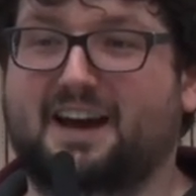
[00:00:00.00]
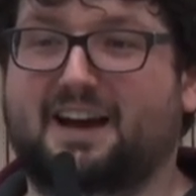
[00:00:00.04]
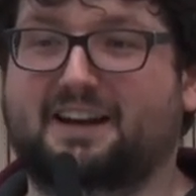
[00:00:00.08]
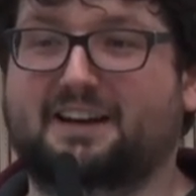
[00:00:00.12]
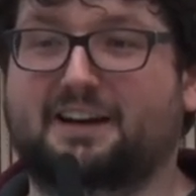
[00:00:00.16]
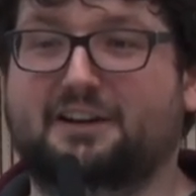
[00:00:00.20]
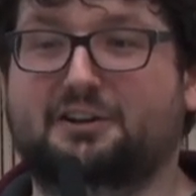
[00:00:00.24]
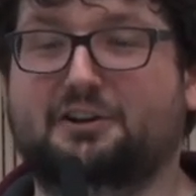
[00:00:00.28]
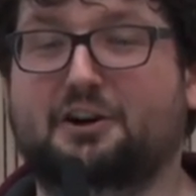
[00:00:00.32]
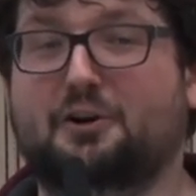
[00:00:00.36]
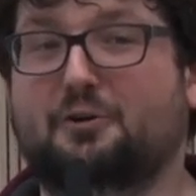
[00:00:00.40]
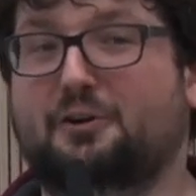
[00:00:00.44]

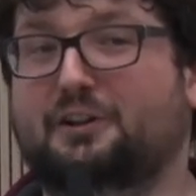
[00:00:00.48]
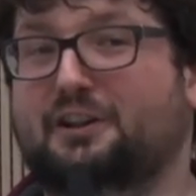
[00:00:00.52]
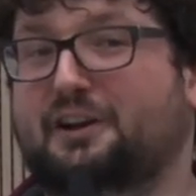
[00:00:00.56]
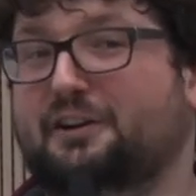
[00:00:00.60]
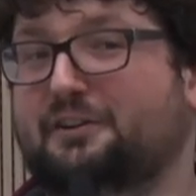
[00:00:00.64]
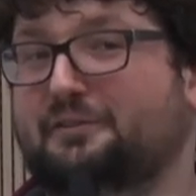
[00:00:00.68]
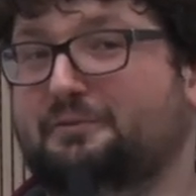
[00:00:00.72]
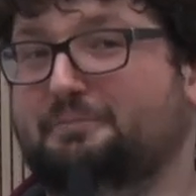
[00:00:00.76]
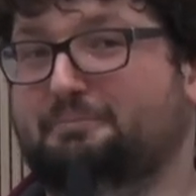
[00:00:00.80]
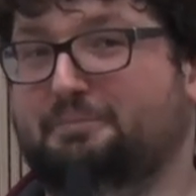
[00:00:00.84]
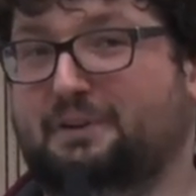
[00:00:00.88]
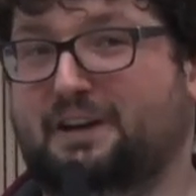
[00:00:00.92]
And I know a
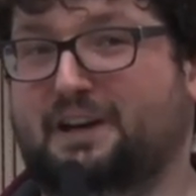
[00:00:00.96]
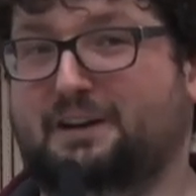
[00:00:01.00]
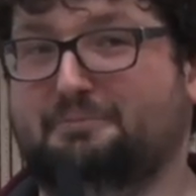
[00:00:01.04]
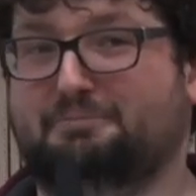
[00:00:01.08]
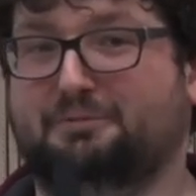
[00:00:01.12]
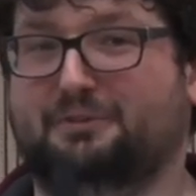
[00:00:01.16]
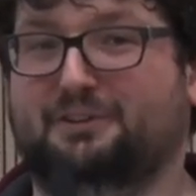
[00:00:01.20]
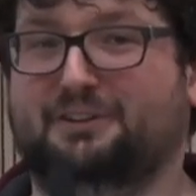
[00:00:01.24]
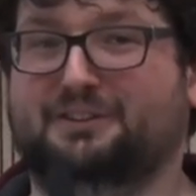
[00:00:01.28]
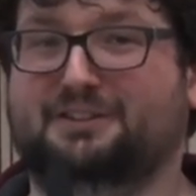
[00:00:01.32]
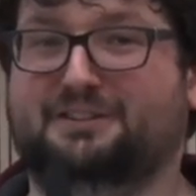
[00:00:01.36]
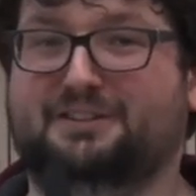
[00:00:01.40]
lot of
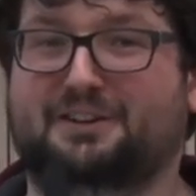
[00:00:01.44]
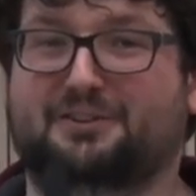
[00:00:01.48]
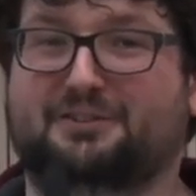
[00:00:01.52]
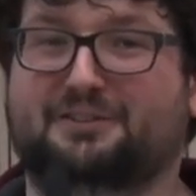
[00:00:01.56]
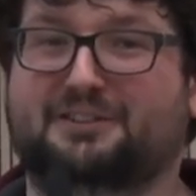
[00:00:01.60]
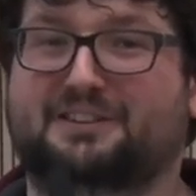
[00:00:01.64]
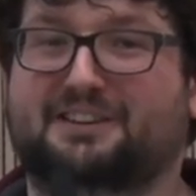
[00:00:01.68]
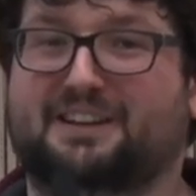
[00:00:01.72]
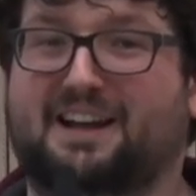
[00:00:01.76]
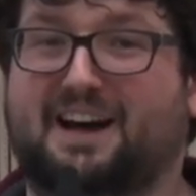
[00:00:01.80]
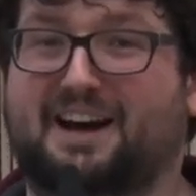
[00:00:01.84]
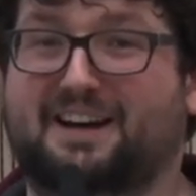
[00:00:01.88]
people
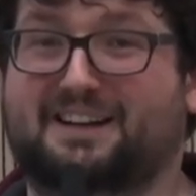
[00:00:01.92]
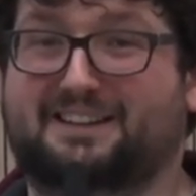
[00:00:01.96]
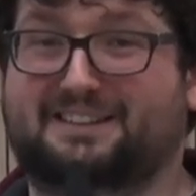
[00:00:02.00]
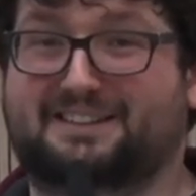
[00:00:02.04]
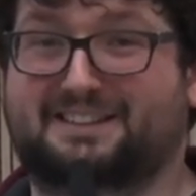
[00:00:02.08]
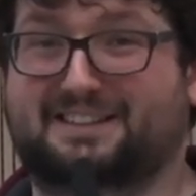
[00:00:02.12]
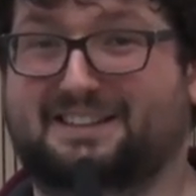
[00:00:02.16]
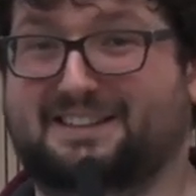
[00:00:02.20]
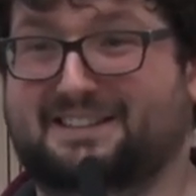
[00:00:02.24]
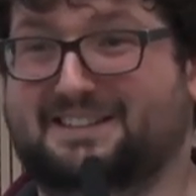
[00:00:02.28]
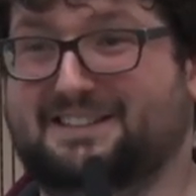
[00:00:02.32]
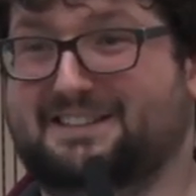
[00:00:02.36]
don't
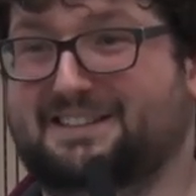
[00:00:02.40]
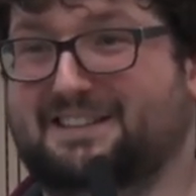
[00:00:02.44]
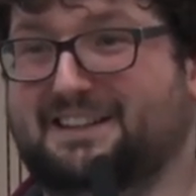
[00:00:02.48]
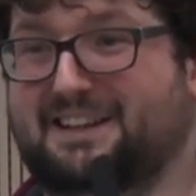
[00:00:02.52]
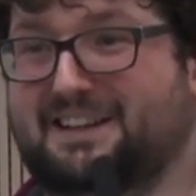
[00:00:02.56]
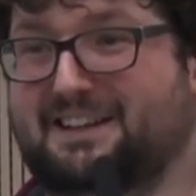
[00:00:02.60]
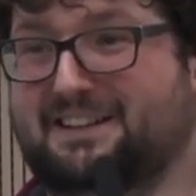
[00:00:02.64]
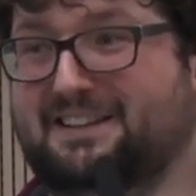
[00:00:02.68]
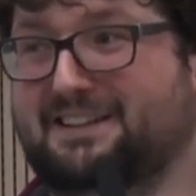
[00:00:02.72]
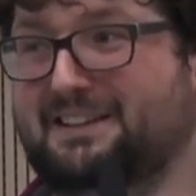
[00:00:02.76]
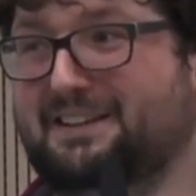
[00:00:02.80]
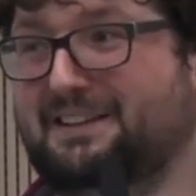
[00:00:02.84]
like this
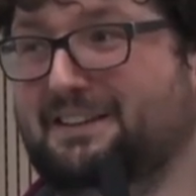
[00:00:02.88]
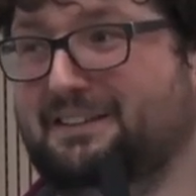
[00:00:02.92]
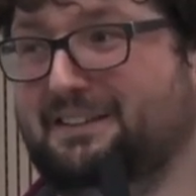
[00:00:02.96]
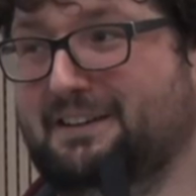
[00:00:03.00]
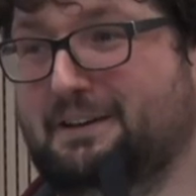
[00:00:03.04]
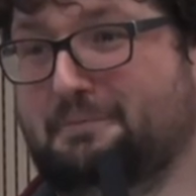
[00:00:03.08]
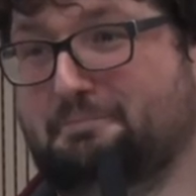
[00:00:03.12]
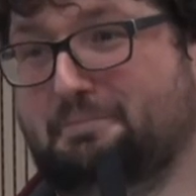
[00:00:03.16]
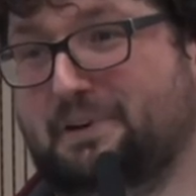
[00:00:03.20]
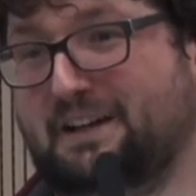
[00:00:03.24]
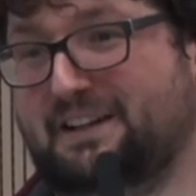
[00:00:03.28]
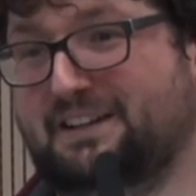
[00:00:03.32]
uh,
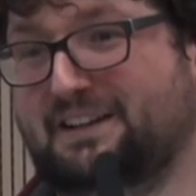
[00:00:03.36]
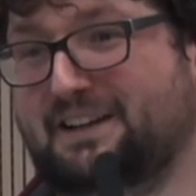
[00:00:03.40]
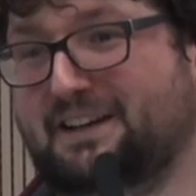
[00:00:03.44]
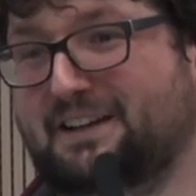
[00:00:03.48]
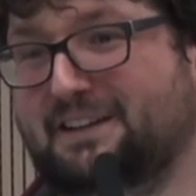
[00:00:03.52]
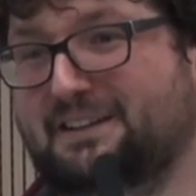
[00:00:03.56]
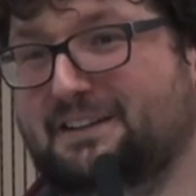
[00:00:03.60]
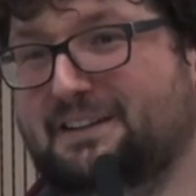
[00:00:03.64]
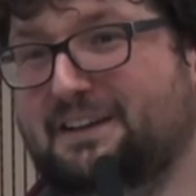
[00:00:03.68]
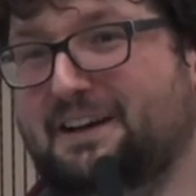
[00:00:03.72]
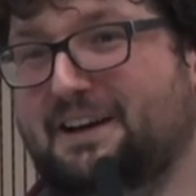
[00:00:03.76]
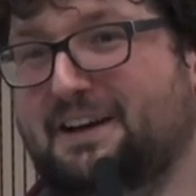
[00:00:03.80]

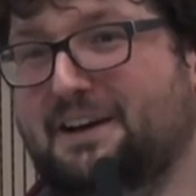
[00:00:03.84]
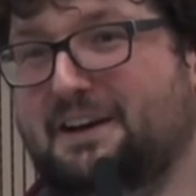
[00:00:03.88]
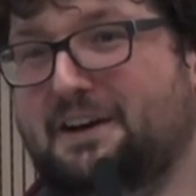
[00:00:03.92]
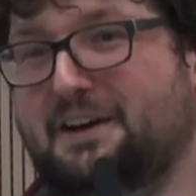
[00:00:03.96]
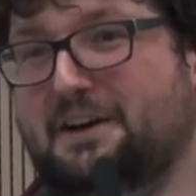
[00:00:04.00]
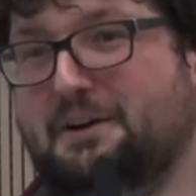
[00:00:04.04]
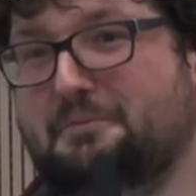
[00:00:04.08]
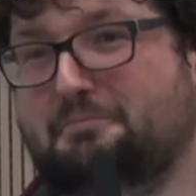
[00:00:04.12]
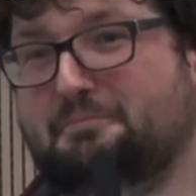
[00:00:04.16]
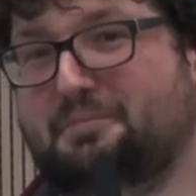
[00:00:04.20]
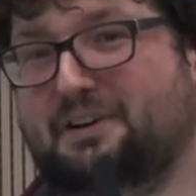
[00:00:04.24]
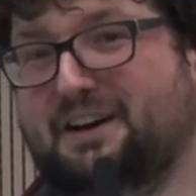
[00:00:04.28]
opinion,
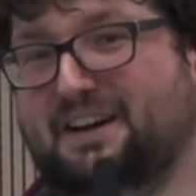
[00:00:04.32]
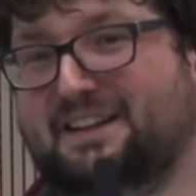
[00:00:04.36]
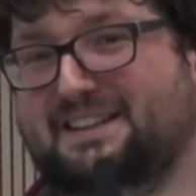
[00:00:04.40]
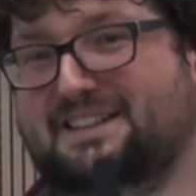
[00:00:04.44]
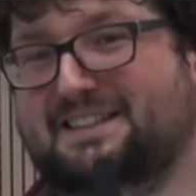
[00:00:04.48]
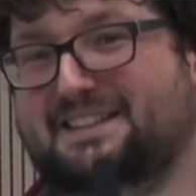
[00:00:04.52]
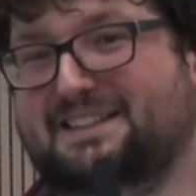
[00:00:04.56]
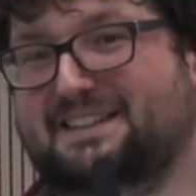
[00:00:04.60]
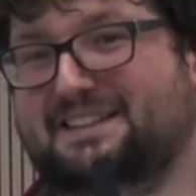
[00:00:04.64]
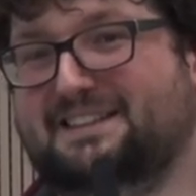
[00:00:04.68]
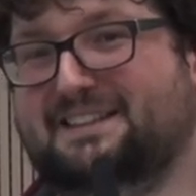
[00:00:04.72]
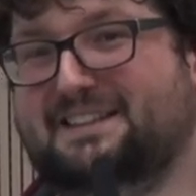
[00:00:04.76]

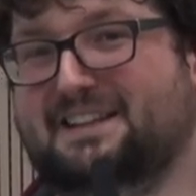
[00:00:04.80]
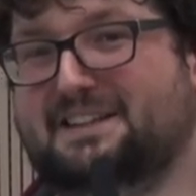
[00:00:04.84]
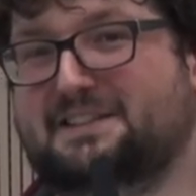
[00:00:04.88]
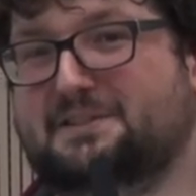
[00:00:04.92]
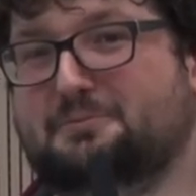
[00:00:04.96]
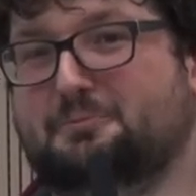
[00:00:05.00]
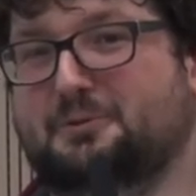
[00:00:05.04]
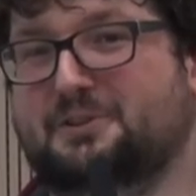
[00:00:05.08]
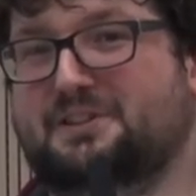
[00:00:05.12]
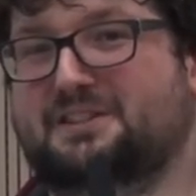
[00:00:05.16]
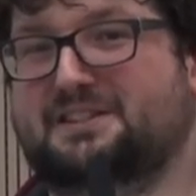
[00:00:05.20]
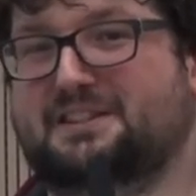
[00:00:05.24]
but
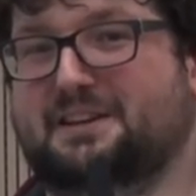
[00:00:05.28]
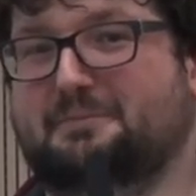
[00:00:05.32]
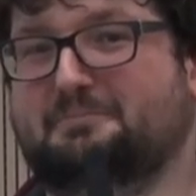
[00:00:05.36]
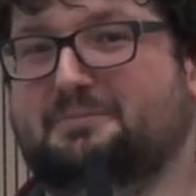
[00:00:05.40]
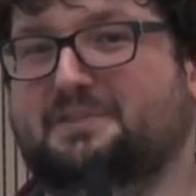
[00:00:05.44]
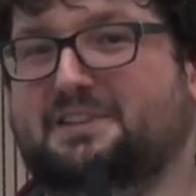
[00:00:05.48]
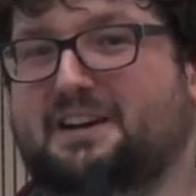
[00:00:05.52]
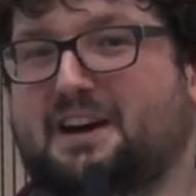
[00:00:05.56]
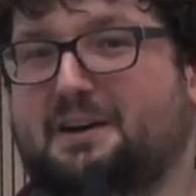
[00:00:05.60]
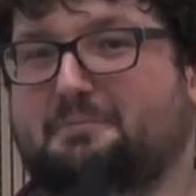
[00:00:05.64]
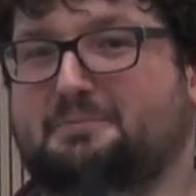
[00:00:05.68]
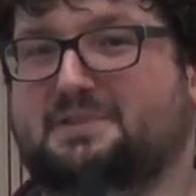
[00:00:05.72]
this would
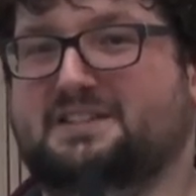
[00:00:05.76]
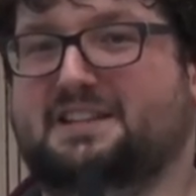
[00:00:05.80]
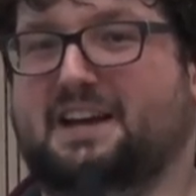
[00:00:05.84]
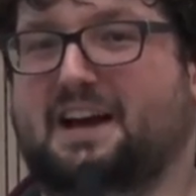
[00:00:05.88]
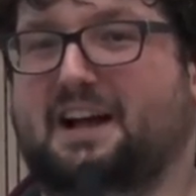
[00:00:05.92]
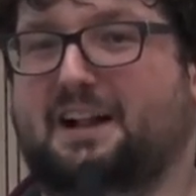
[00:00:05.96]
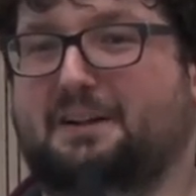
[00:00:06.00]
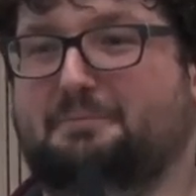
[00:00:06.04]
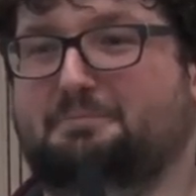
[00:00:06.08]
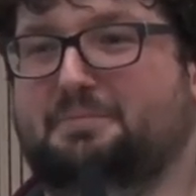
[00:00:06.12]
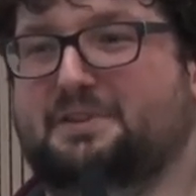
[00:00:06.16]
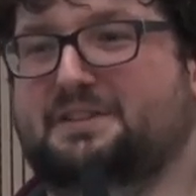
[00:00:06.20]
sometimes
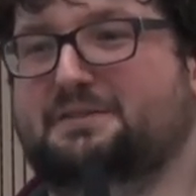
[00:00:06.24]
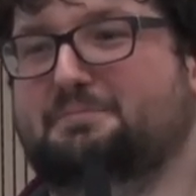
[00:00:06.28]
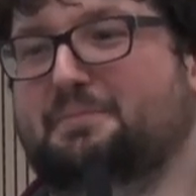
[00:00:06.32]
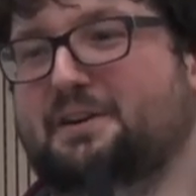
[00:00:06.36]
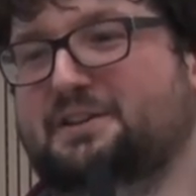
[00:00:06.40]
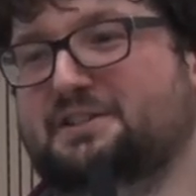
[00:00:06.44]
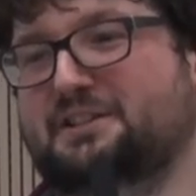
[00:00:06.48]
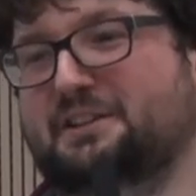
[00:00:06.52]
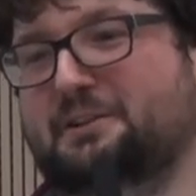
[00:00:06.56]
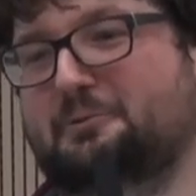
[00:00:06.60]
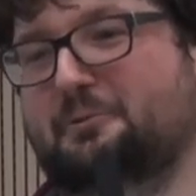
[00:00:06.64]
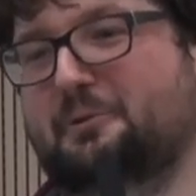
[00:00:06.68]
help,
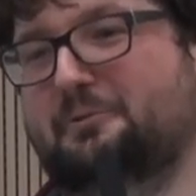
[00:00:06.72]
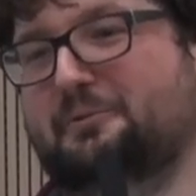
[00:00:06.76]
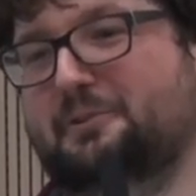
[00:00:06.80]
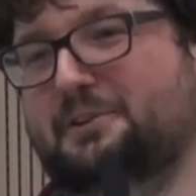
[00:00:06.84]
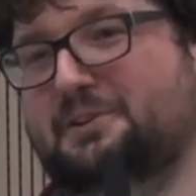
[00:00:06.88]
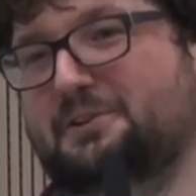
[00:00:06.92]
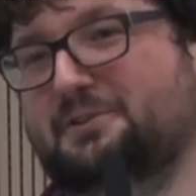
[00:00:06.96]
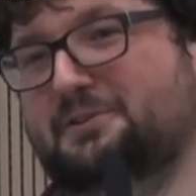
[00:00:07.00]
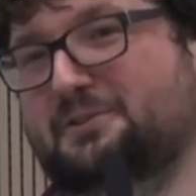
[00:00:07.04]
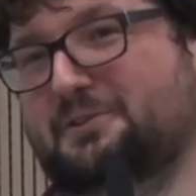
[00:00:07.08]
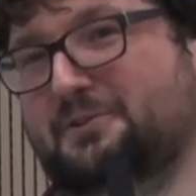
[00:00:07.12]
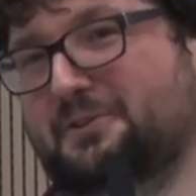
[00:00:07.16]
especially with
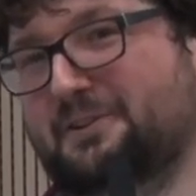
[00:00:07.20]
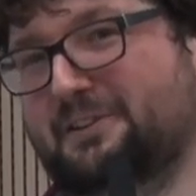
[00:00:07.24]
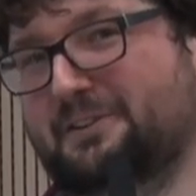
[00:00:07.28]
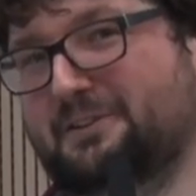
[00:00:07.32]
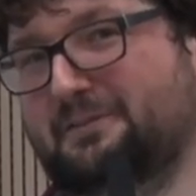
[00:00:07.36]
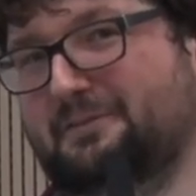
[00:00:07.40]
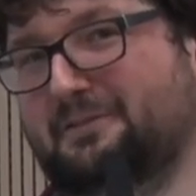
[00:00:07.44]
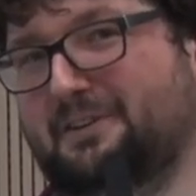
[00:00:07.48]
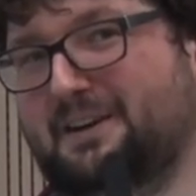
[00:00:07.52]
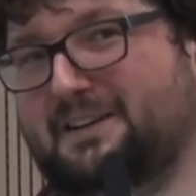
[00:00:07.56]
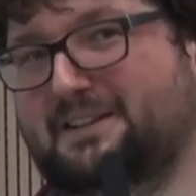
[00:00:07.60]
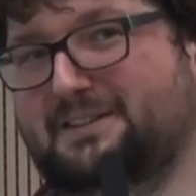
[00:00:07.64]
a user
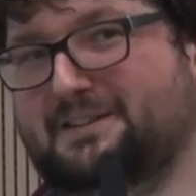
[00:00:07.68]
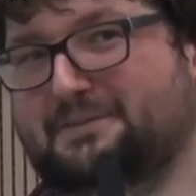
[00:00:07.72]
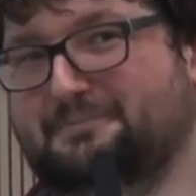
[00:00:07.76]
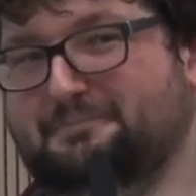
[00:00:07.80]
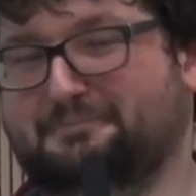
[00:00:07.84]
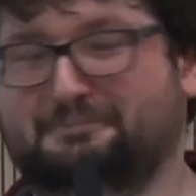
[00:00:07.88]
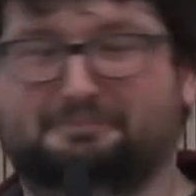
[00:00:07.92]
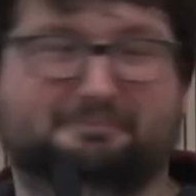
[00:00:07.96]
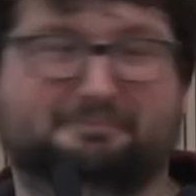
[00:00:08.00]
interface.